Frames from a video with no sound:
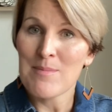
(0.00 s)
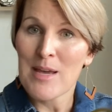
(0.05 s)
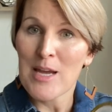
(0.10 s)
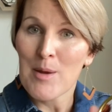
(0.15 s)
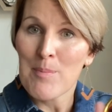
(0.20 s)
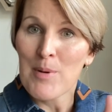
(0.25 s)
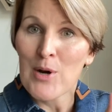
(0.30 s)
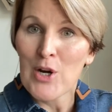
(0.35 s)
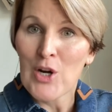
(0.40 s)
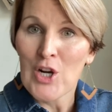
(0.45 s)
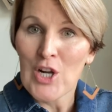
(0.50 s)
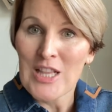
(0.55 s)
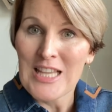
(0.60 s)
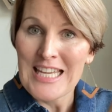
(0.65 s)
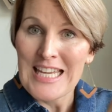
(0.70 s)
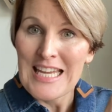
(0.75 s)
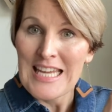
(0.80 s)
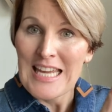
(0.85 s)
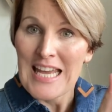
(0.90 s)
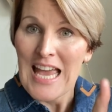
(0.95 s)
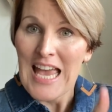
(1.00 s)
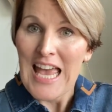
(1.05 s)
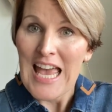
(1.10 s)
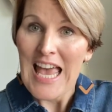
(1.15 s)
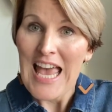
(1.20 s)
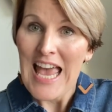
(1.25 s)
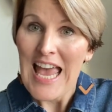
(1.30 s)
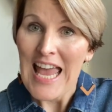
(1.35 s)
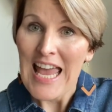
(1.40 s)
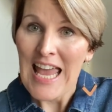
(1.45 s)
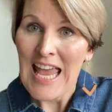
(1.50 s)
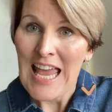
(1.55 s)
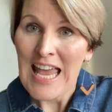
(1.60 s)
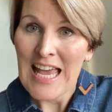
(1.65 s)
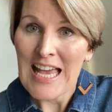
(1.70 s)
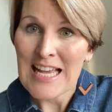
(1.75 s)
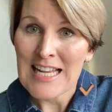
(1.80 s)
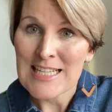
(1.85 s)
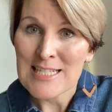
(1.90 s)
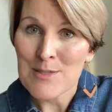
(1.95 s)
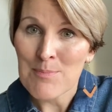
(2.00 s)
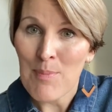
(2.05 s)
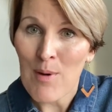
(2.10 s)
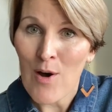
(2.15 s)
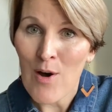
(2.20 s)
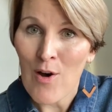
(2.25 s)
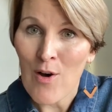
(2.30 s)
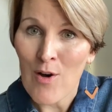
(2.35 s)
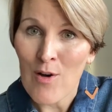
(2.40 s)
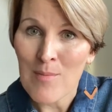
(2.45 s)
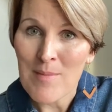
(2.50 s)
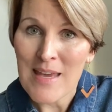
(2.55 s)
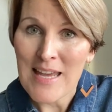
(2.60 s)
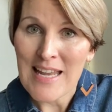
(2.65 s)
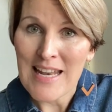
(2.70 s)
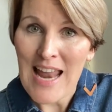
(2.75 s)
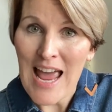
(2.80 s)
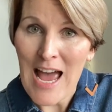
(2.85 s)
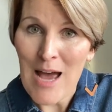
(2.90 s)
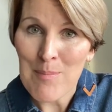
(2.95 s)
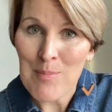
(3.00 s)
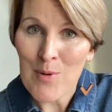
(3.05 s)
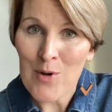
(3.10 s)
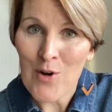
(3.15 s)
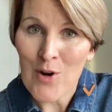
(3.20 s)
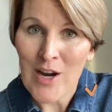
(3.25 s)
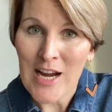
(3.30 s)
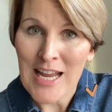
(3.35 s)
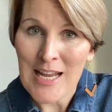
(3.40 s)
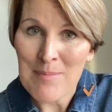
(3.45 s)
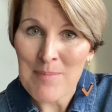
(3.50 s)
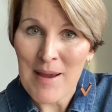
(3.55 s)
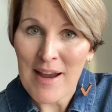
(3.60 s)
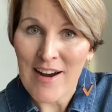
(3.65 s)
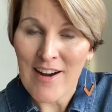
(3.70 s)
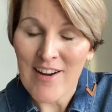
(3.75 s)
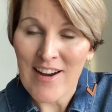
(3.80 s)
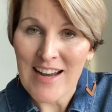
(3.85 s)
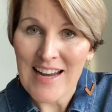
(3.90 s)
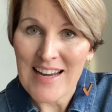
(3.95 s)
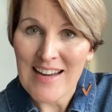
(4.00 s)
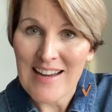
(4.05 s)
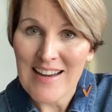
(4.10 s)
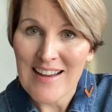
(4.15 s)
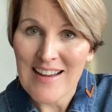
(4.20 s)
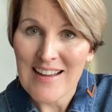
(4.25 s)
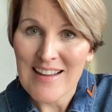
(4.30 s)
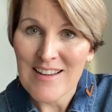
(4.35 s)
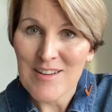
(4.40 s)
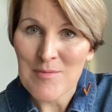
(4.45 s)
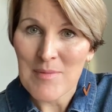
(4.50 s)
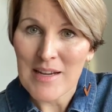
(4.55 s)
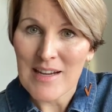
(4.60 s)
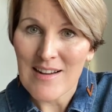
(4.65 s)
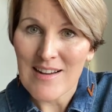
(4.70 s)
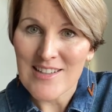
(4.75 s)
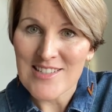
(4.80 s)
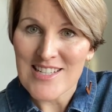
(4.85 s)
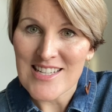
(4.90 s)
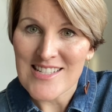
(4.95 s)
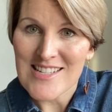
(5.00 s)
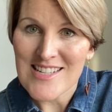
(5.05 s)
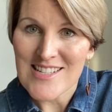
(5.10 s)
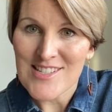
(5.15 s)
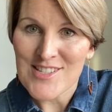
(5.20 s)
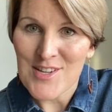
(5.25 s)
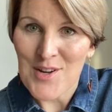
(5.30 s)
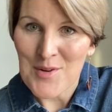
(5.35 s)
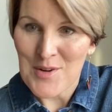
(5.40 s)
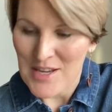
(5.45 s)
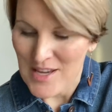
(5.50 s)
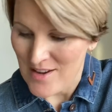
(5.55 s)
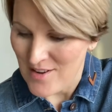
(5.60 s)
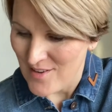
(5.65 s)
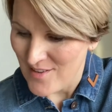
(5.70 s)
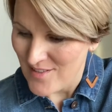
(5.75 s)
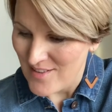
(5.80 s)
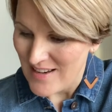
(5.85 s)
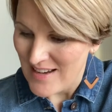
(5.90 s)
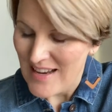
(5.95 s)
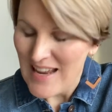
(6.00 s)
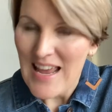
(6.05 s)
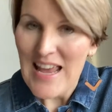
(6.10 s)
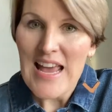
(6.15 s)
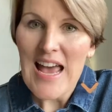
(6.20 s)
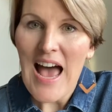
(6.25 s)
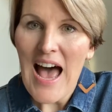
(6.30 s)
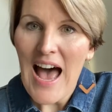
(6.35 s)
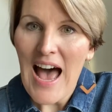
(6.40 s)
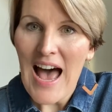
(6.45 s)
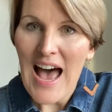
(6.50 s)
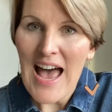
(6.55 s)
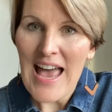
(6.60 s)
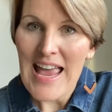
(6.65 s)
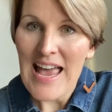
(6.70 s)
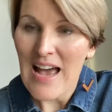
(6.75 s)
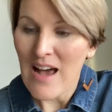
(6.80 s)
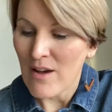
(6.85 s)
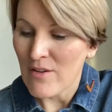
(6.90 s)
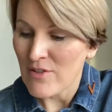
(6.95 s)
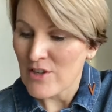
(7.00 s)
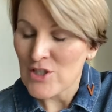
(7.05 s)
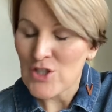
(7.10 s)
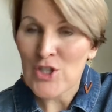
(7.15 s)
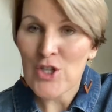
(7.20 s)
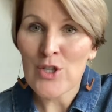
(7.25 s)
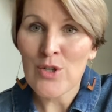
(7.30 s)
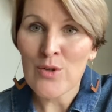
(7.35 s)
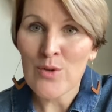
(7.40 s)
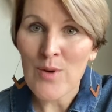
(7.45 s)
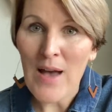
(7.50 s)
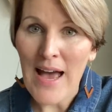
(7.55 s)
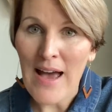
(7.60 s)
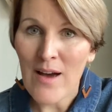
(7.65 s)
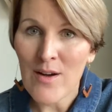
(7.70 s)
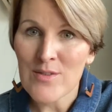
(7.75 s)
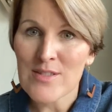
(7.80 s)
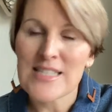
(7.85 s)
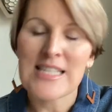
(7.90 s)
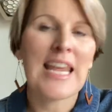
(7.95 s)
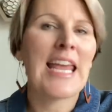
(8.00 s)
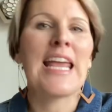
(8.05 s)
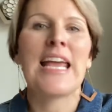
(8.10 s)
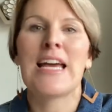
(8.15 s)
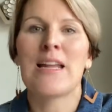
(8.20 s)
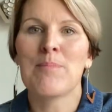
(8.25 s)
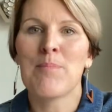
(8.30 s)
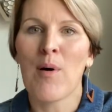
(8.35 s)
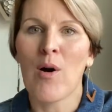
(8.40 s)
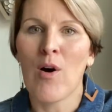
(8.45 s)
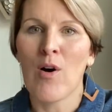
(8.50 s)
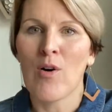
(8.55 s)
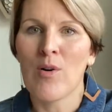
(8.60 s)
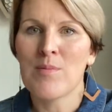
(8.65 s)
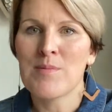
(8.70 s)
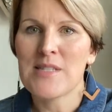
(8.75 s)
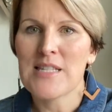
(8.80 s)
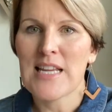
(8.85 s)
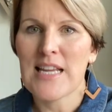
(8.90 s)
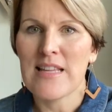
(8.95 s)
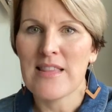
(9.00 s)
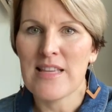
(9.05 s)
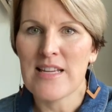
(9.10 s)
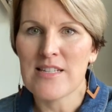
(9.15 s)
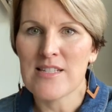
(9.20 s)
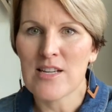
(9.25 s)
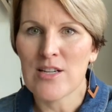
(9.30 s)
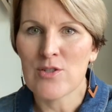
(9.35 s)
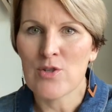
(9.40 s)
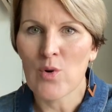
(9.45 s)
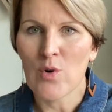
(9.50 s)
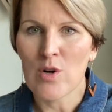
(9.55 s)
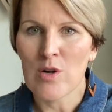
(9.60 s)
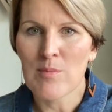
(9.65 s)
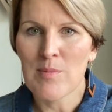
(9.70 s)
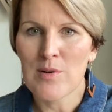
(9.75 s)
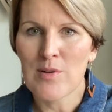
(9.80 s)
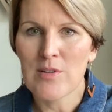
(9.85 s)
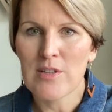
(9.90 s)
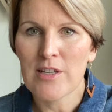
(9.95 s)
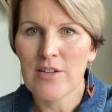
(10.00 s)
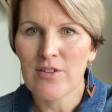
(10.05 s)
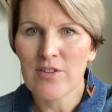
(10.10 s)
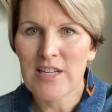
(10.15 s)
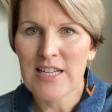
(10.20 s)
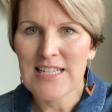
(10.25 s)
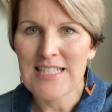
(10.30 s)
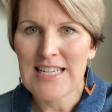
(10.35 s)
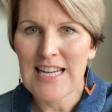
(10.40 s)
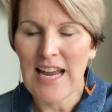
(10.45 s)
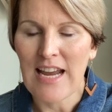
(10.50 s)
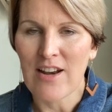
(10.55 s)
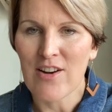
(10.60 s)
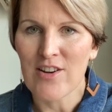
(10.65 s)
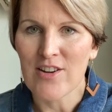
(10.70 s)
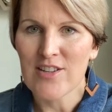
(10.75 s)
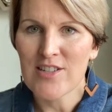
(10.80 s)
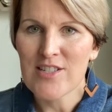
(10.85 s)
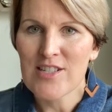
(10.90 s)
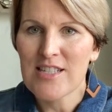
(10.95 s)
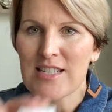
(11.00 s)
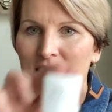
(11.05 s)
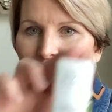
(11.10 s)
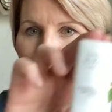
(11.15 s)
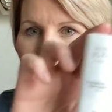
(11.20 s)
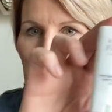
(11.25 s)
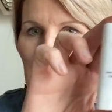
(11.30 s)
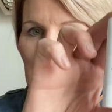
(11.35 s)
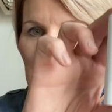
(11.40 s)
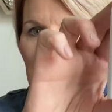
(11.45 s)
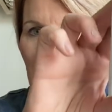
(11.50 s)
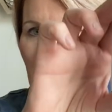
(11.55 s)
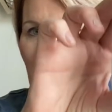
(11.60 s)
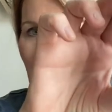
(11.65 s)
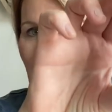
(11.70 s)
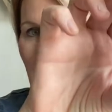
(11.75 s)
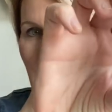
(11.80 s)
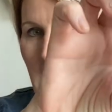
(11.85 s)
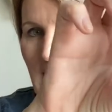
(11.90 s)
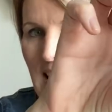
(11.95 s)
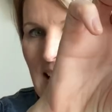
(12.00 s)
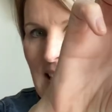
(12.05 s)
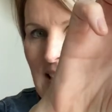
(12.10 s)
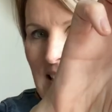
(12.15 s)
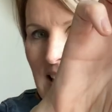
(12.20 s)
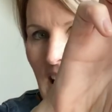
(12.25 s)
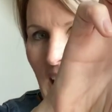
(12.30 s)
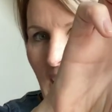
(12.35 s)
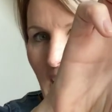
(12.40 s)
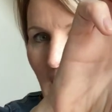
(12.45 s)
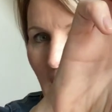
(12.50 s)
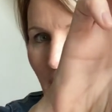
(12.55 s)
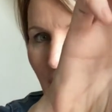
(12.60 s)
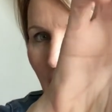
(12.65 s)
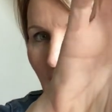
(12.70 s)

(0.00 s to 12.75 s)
McPurly hand balm in apple cranberry. Oh my gosh, isn't it so cute? I have two ounce hand balms in these adorable little containers and half